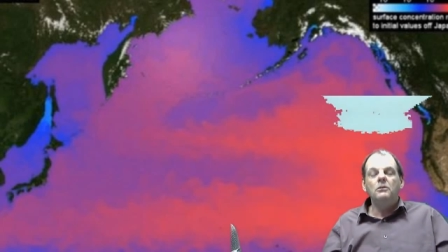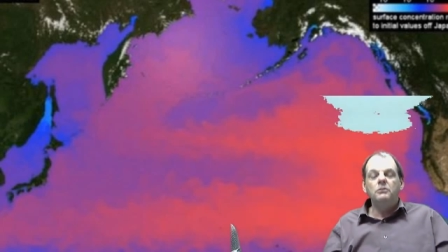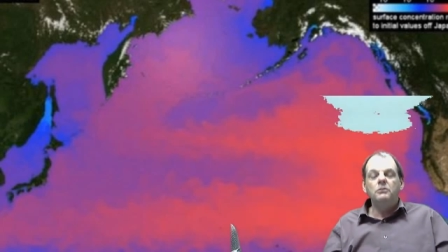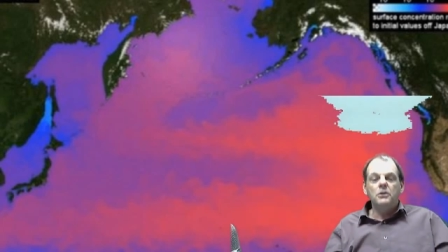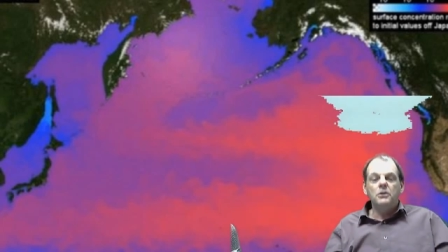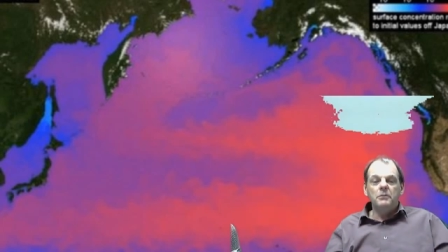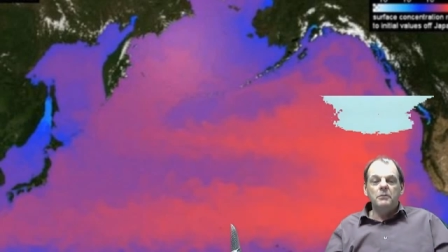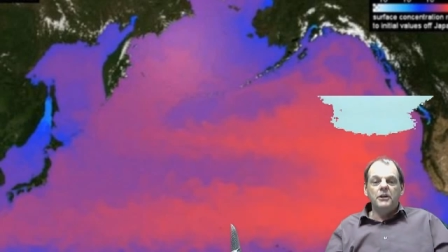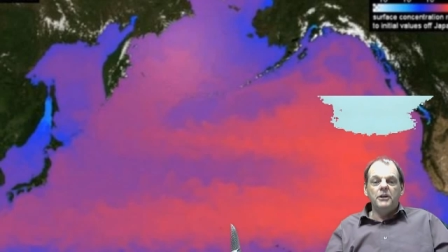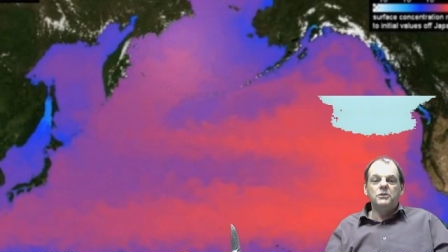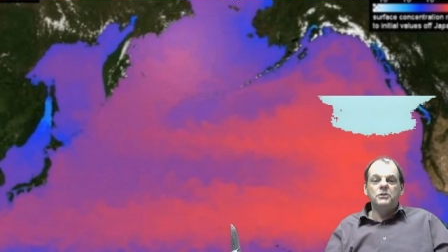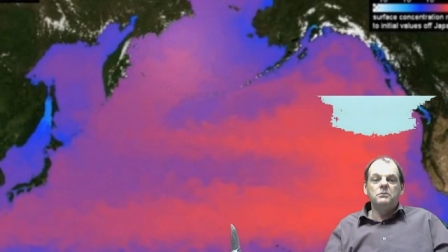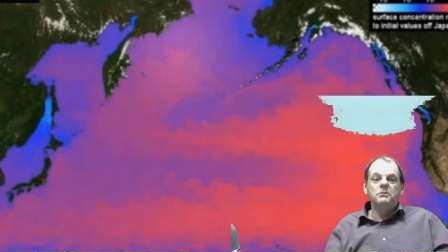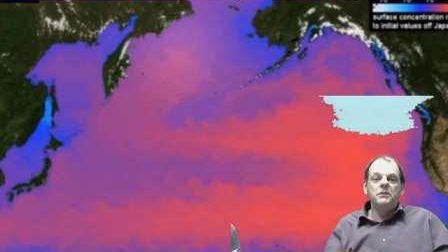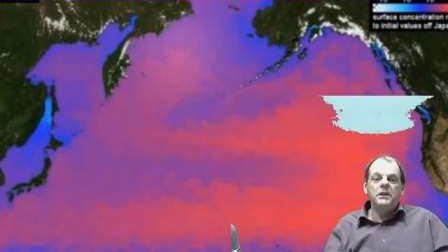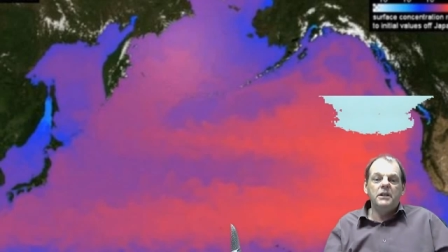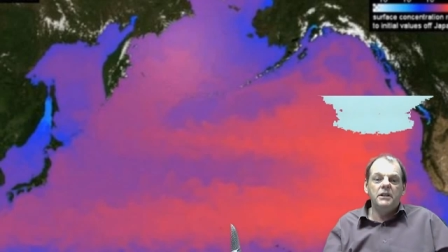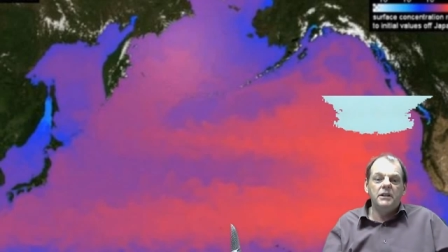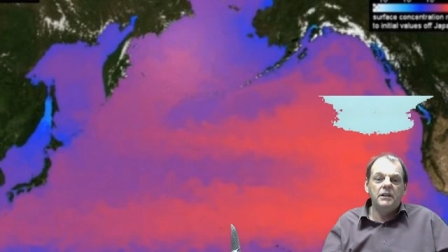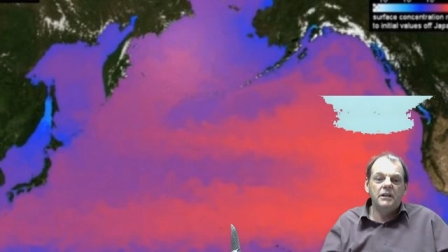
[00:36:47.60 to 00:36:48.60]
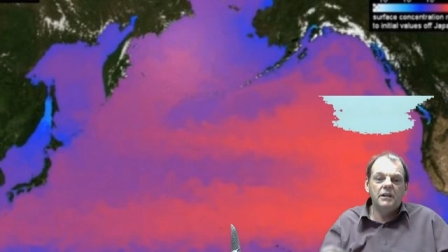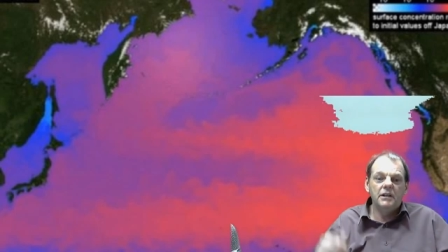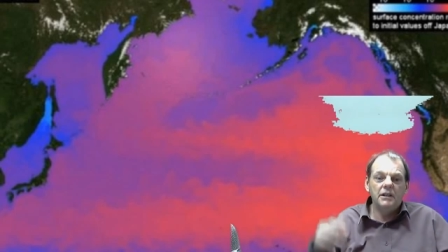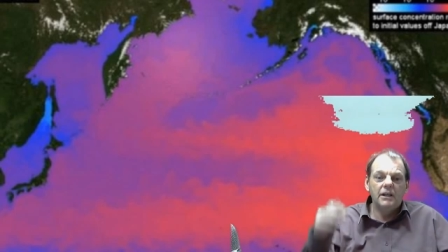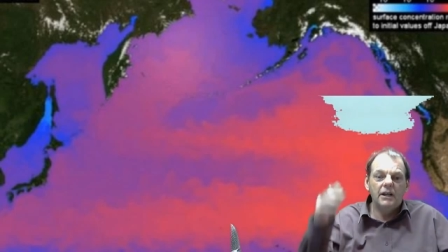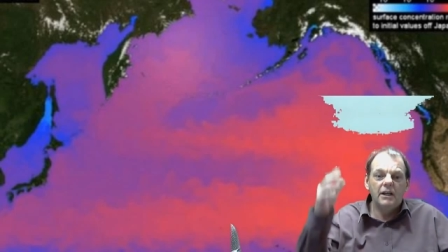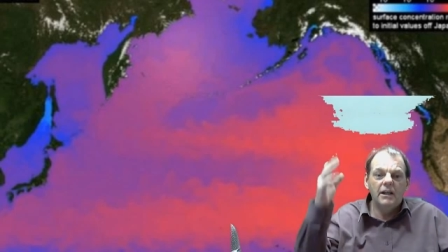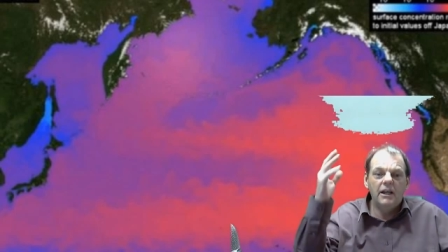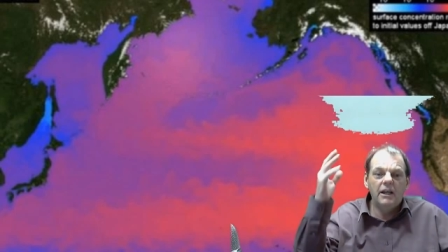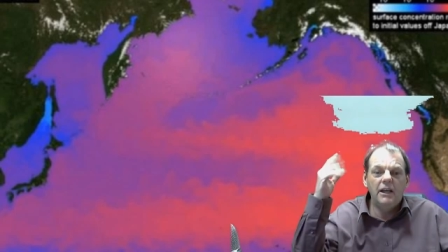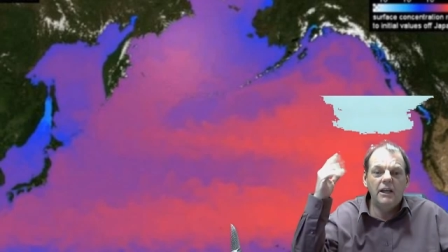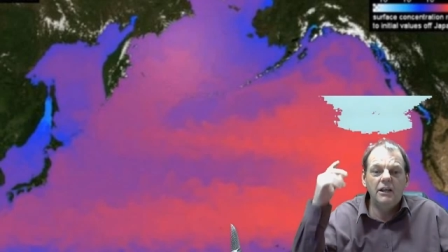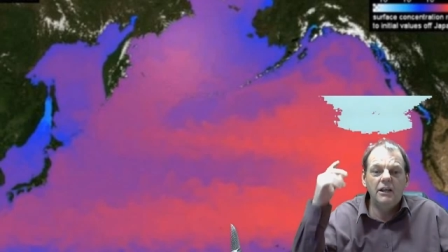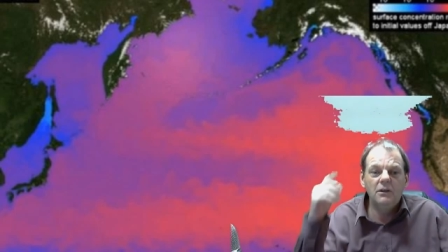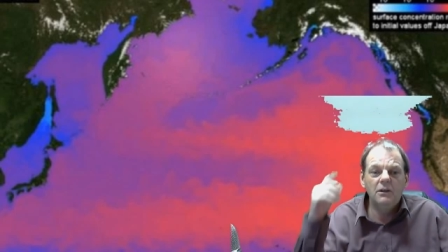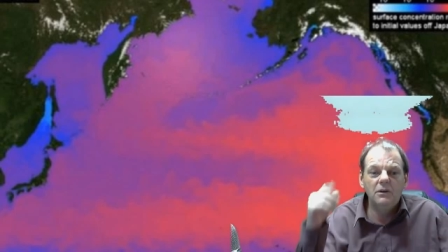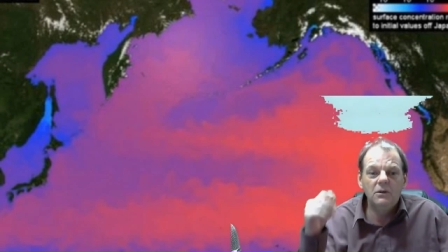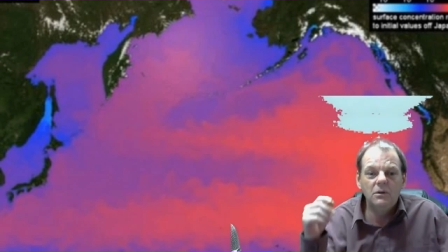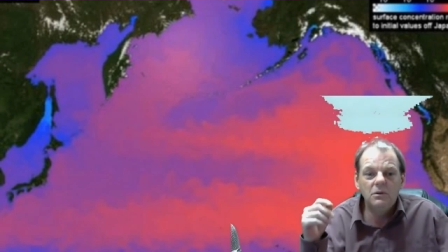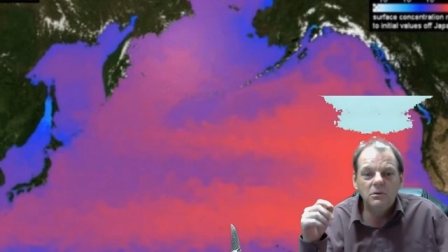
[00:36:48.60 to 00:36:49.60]
for the major media. I got a
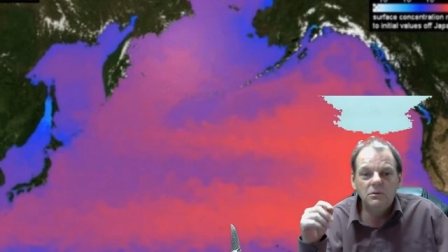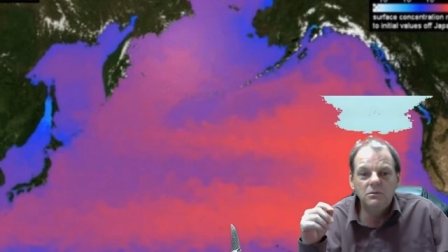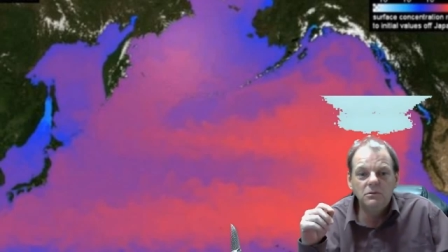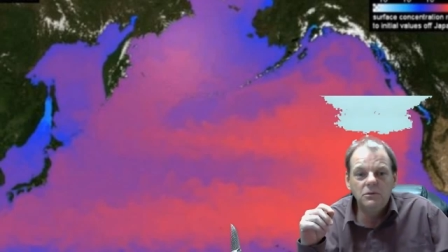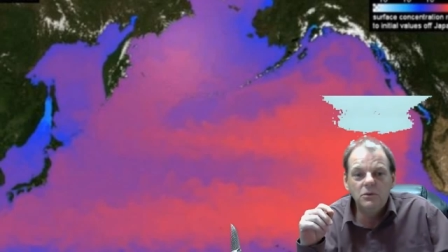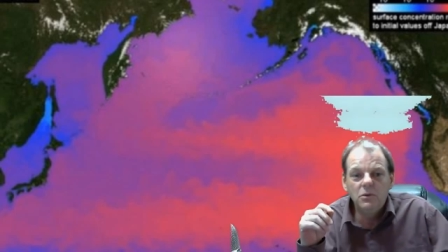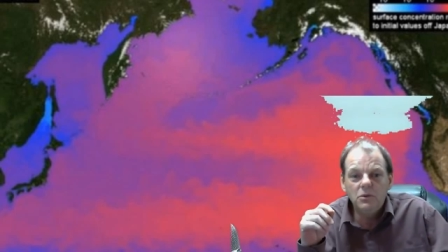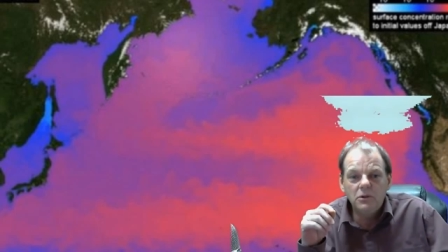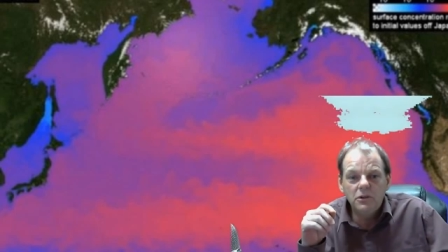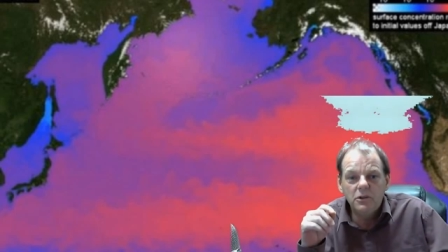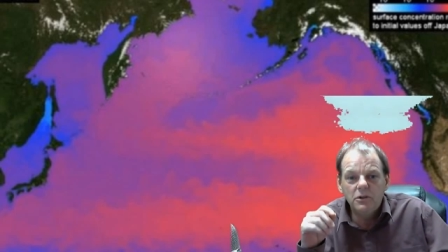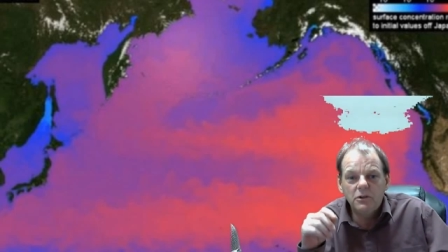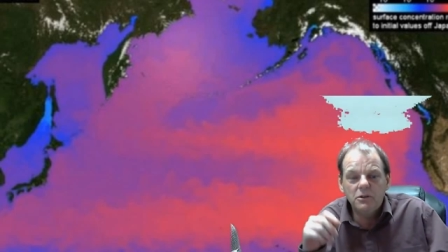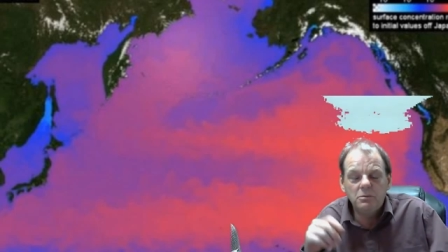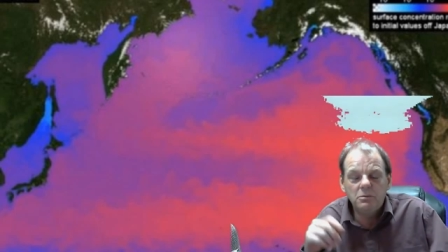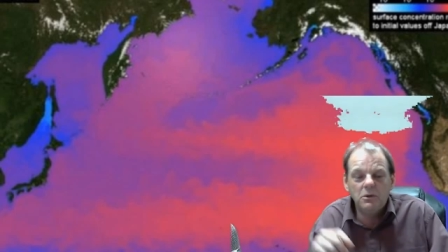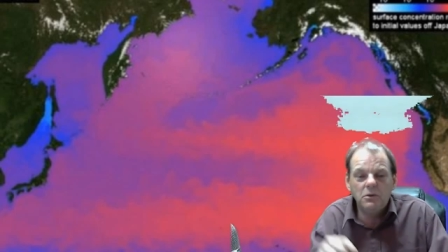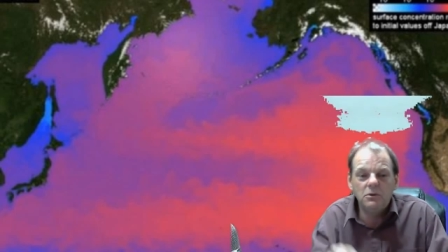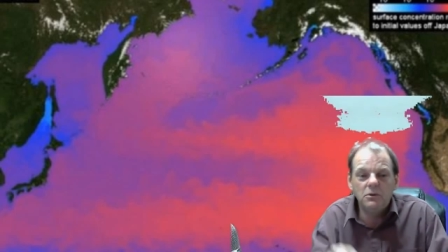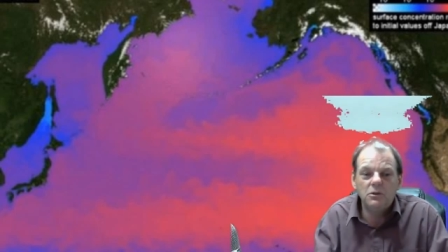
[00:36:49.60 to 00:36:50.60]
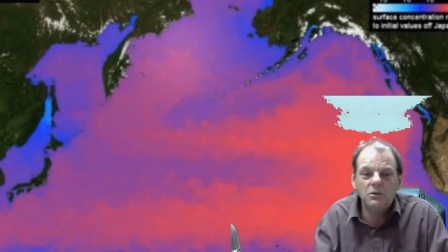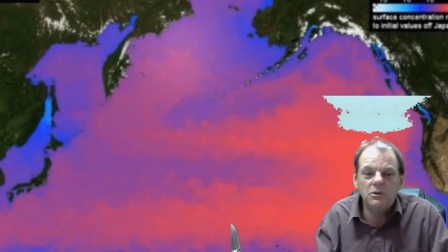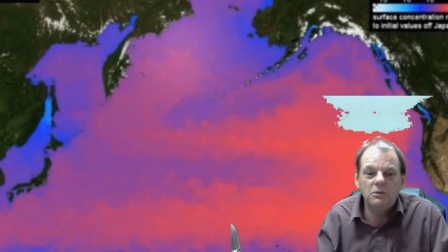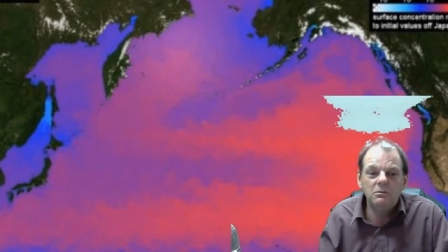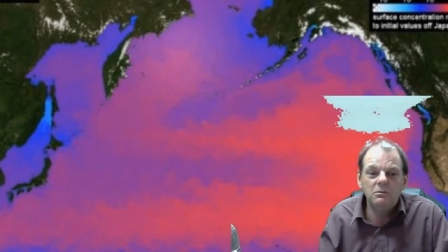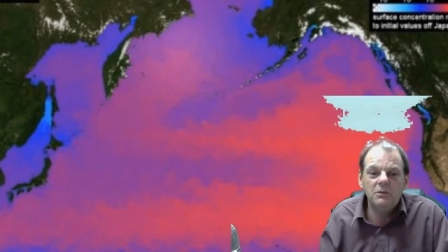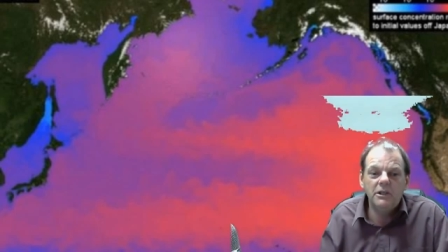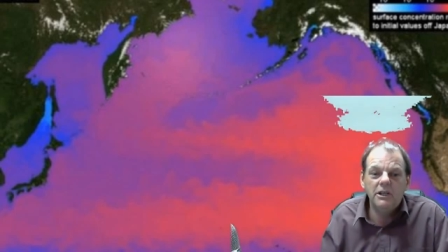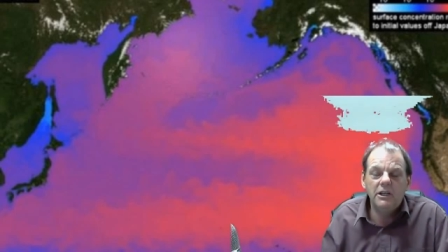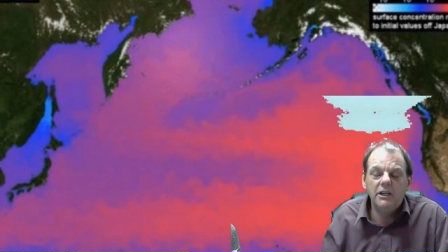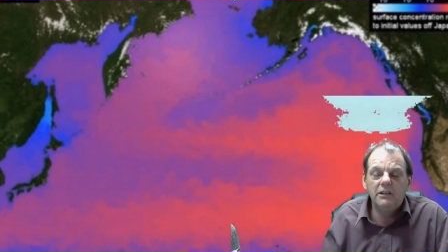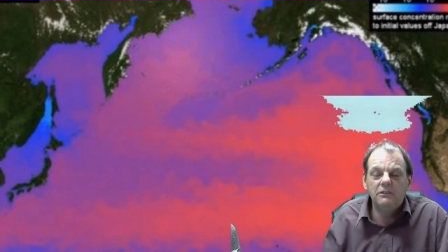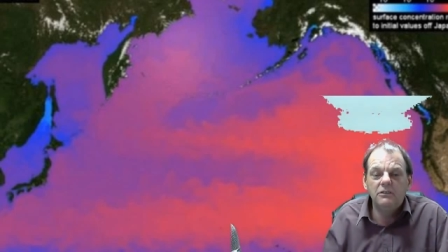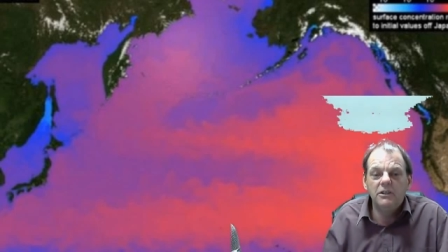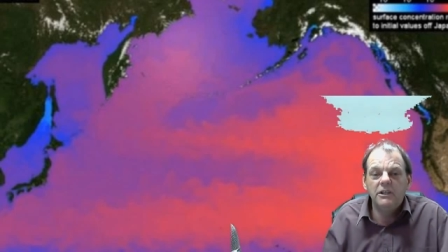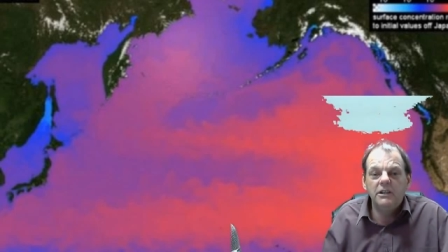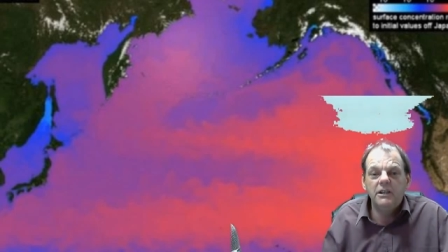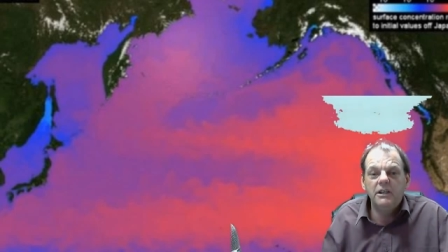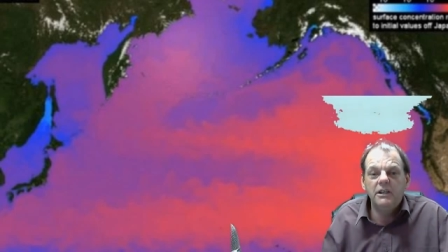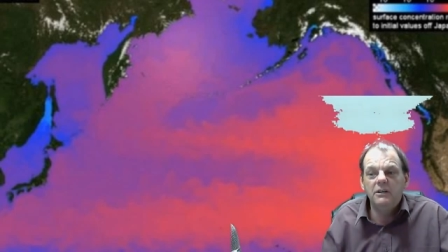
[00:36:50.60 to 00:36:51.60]
halo nuclear explosion over my head
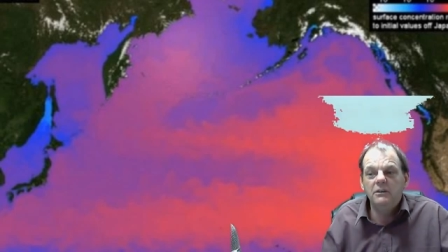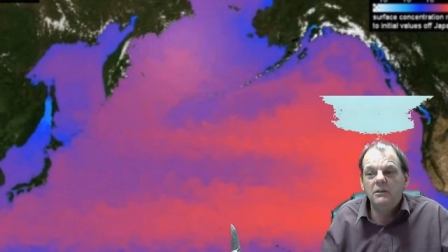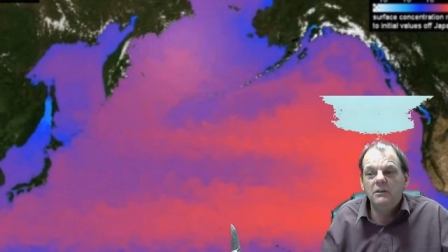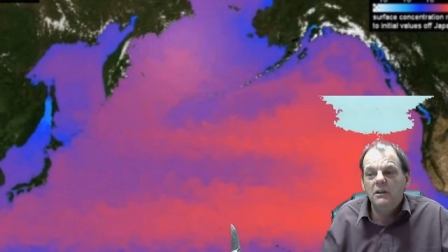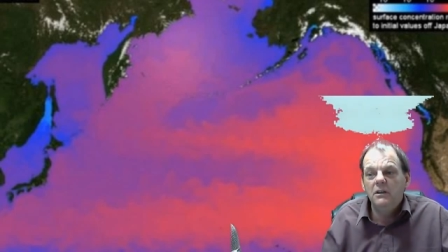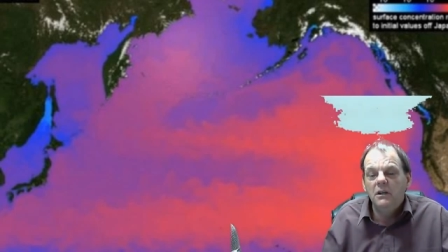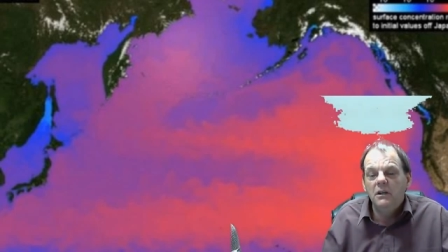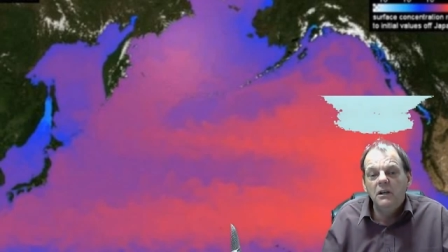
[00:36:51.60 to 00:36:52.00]
right now.